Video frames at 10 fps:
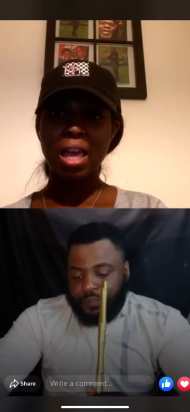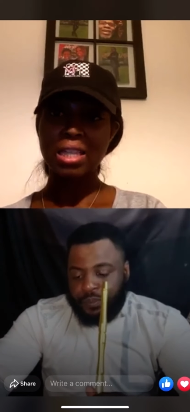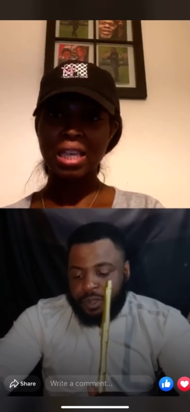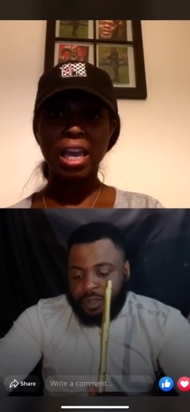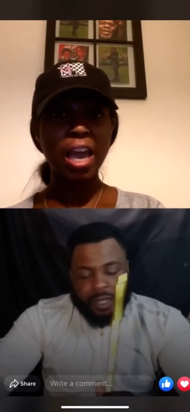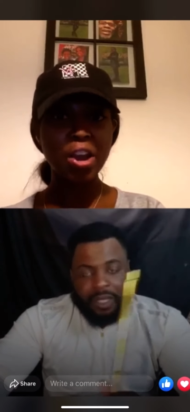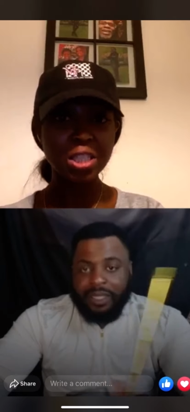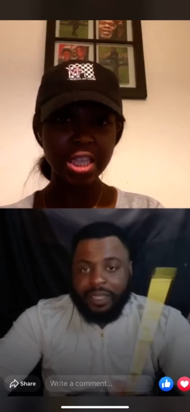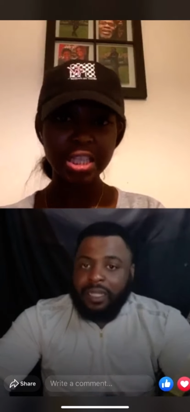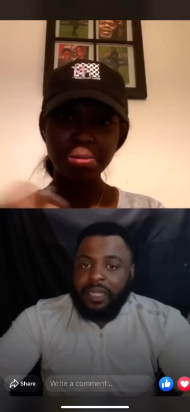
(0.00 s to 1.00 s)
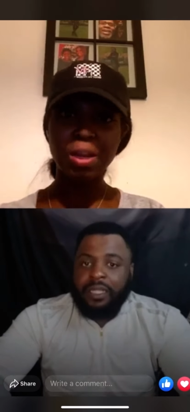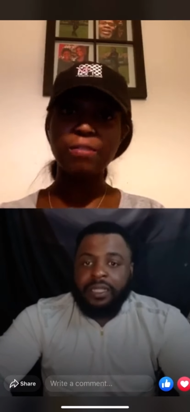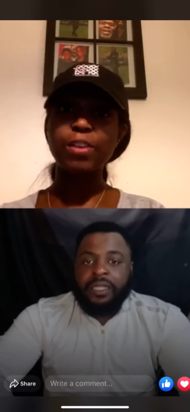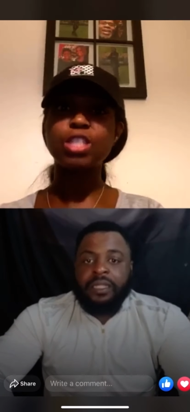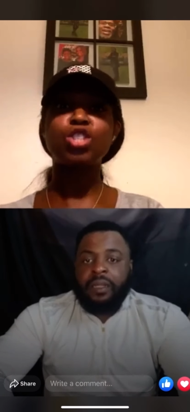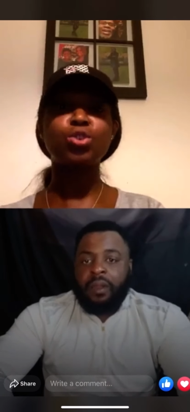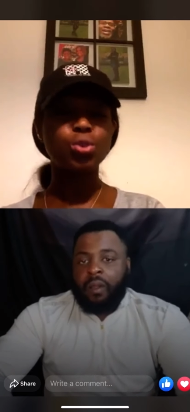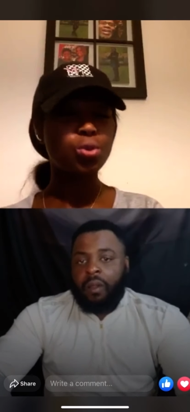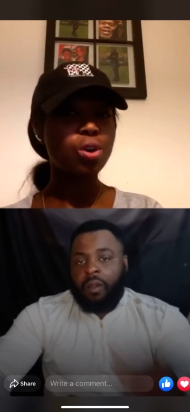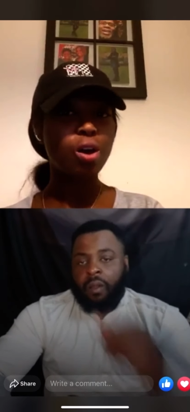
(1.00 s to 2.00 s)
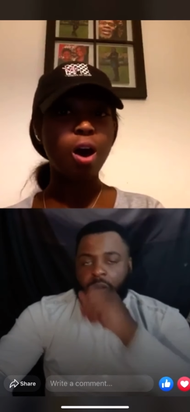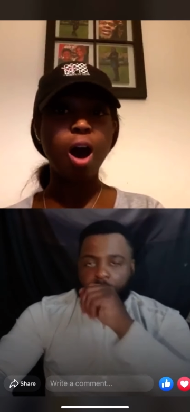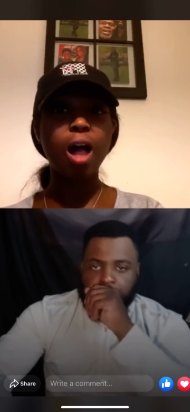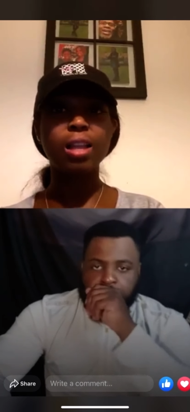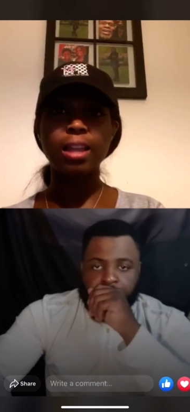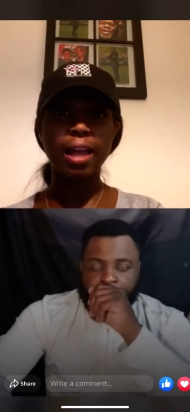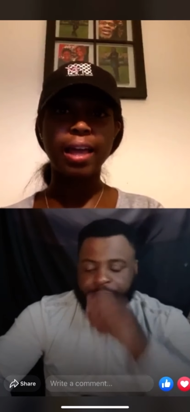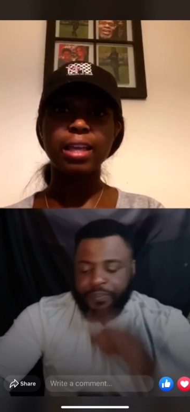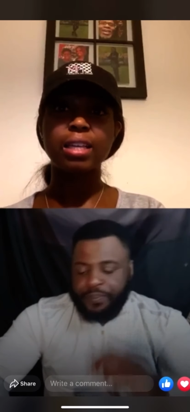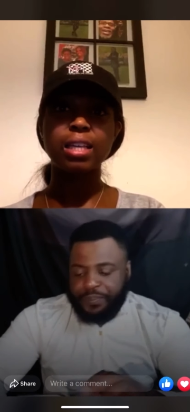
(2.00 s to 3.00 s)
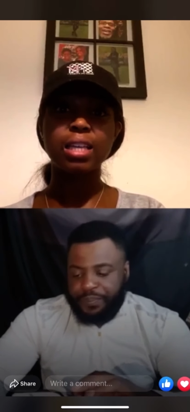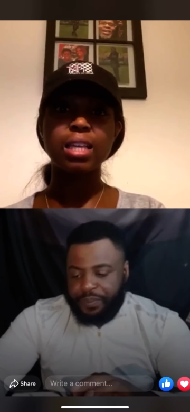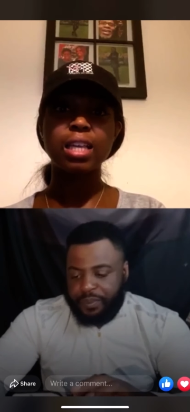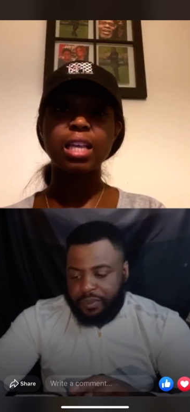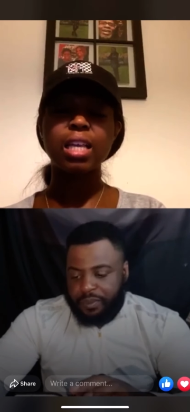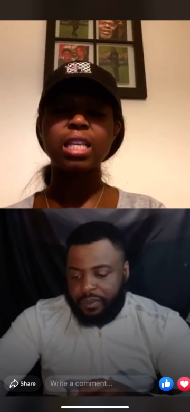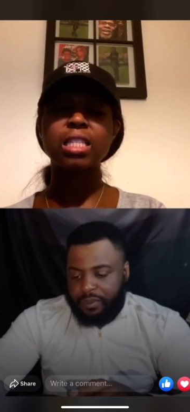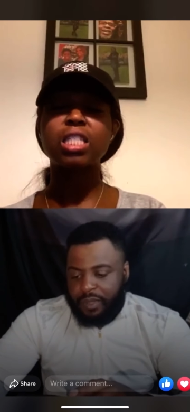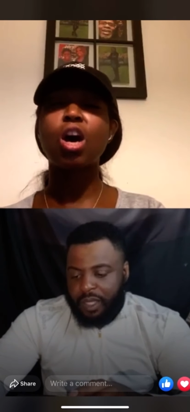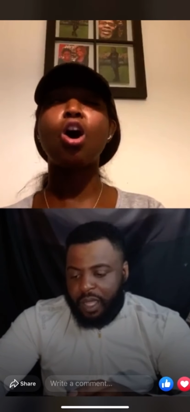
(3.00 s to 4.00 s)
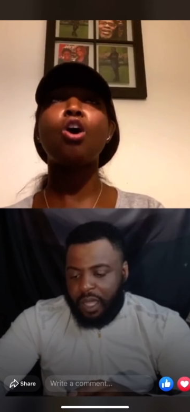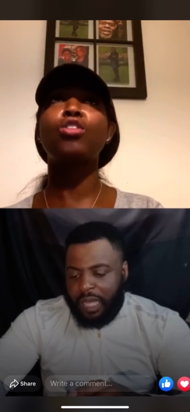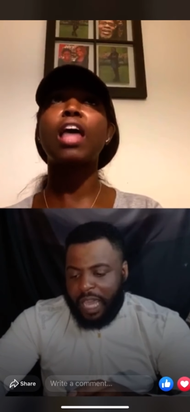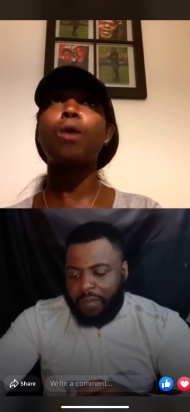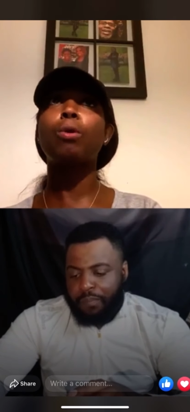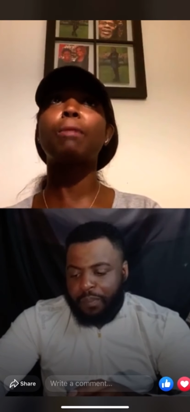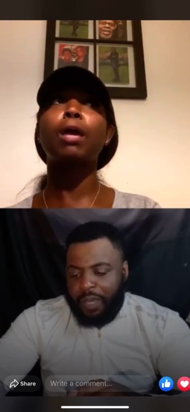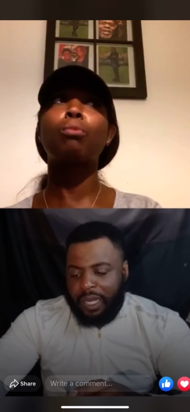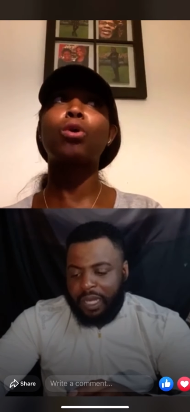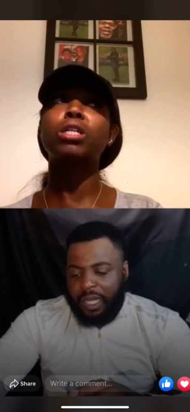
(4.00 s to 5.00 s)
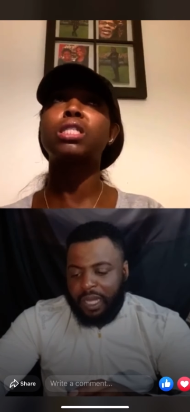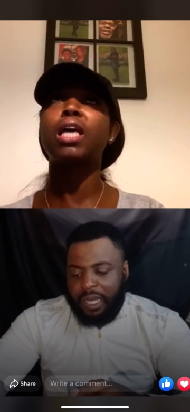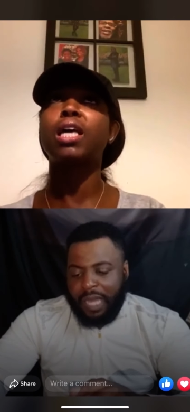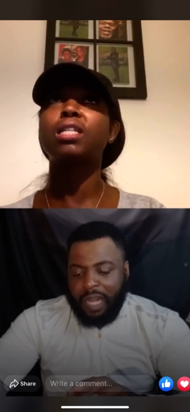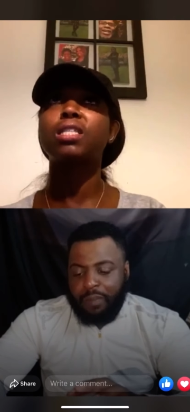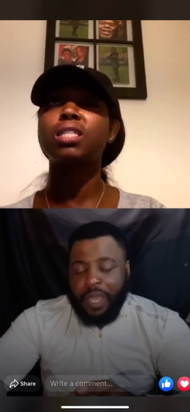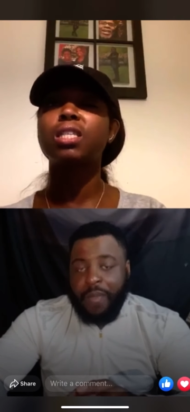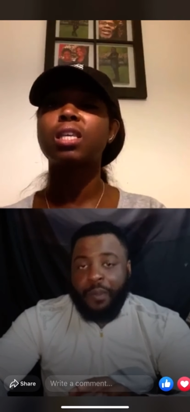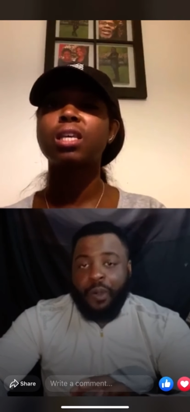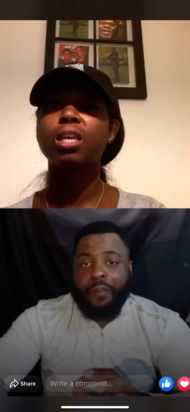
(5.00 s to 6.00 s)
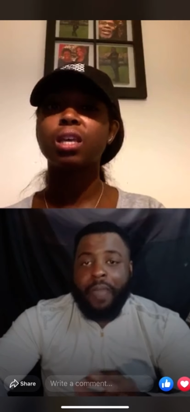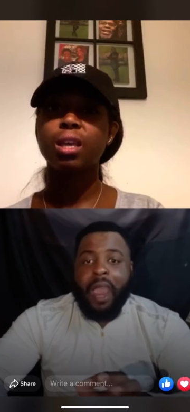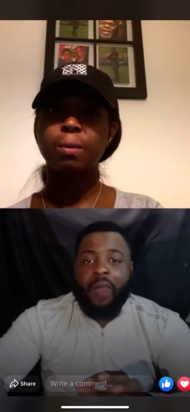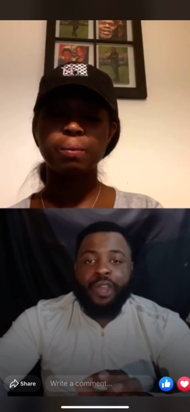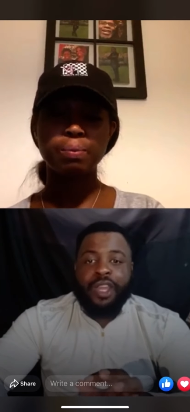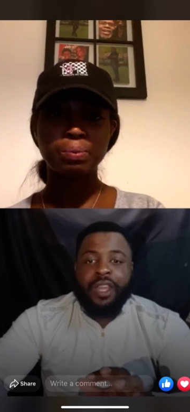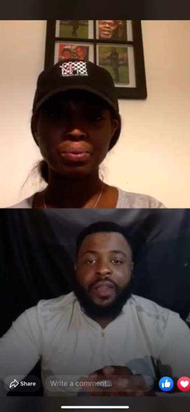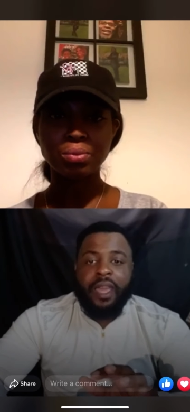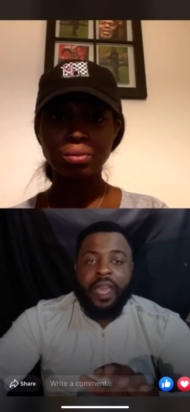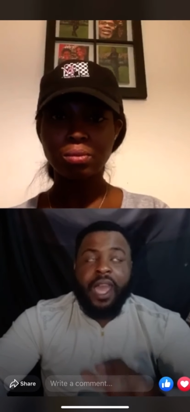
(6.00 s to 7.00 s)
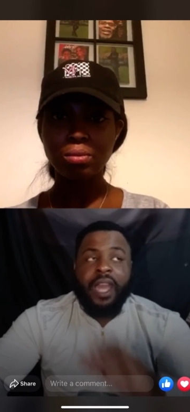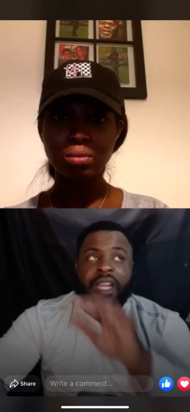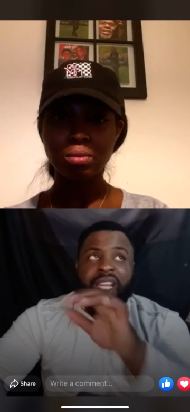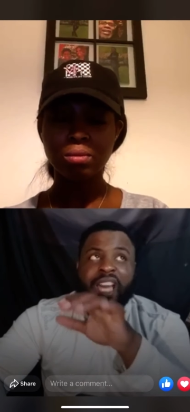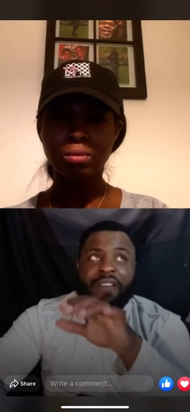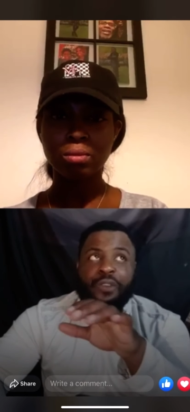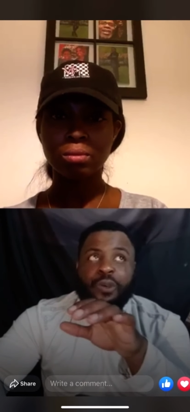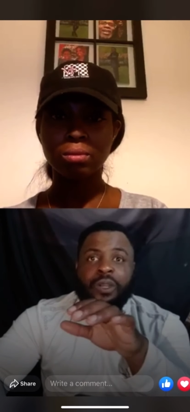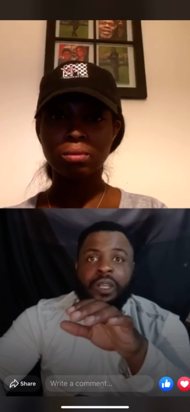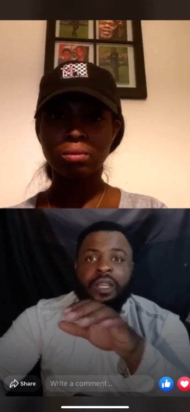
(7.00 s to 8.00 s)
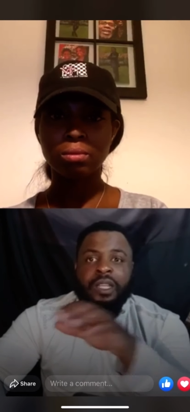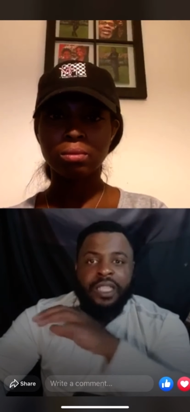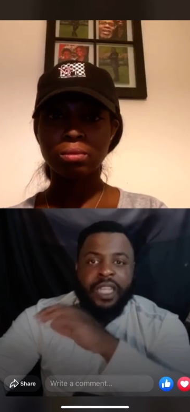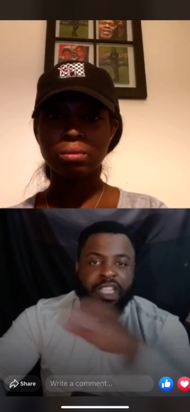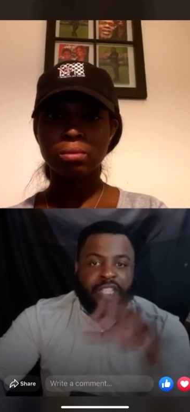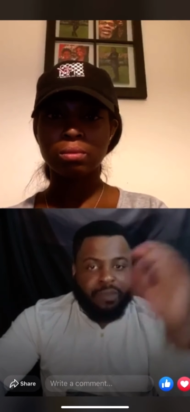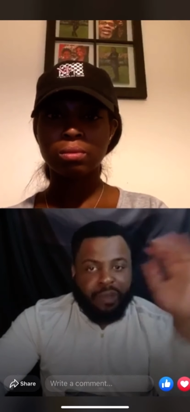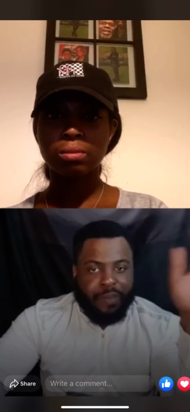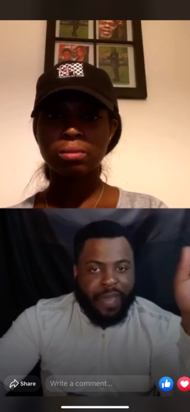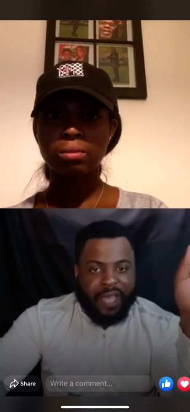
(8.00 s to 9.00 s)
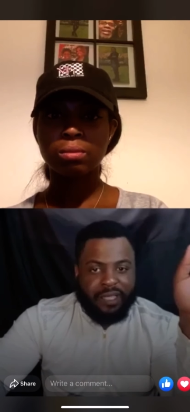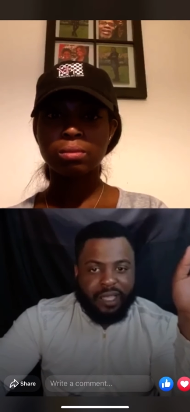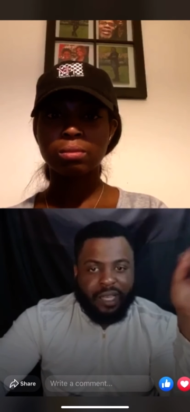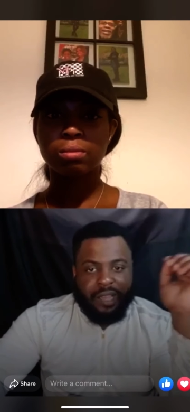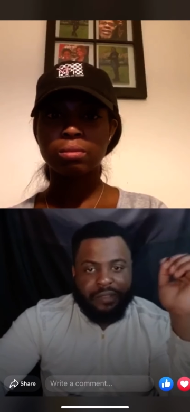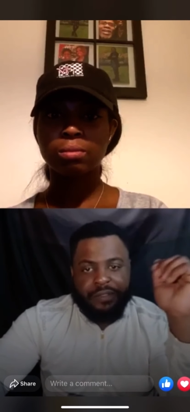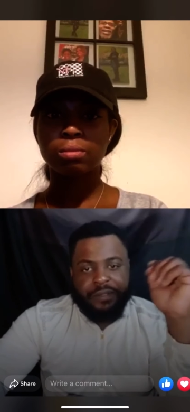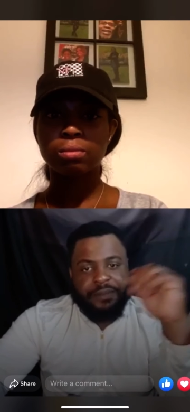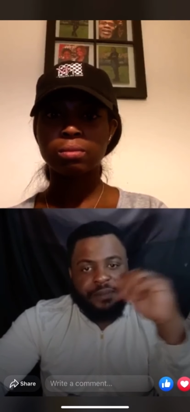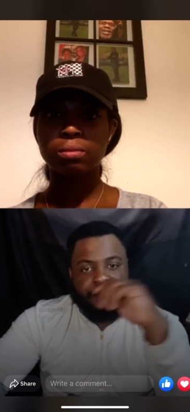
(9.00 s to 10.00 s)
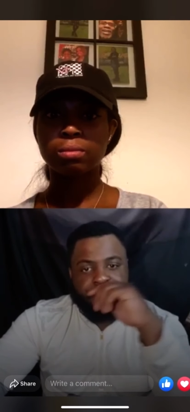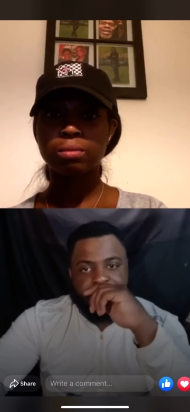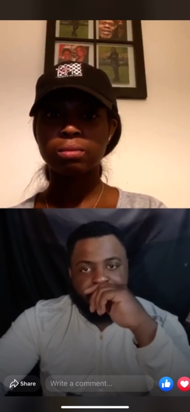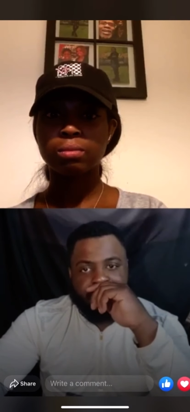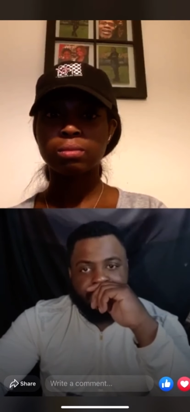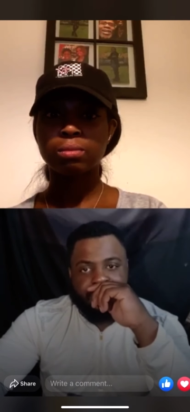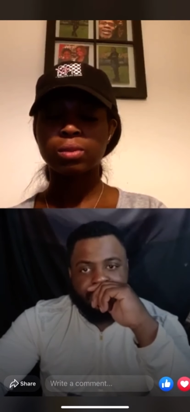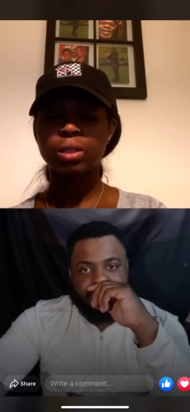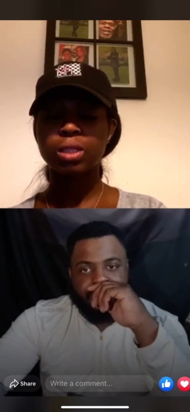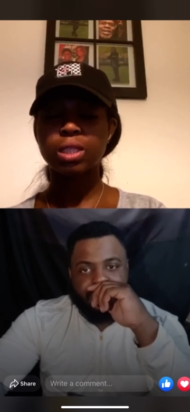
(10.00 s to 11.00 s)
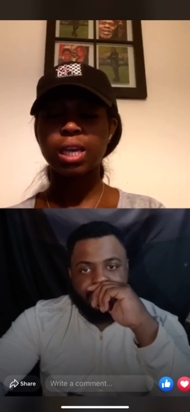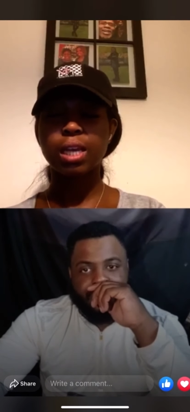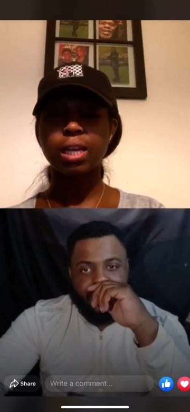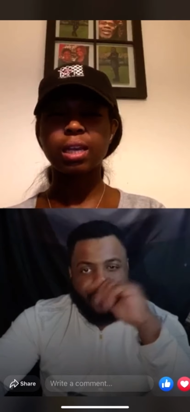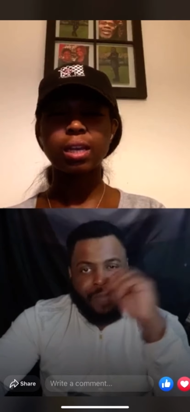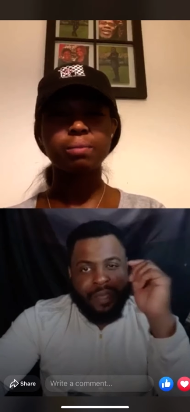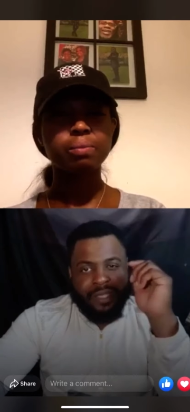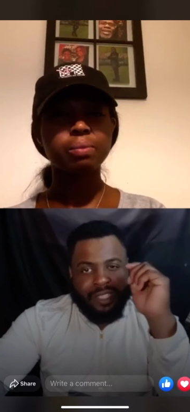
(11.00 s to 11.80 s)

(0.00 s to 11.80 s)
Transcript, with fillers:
Speaker 1: His inheritance benefits you, all of that. So lot, that would make more sense.
Speaker 2: people marry at a level that they should have been passed in life.
Speaker 1: Say it again.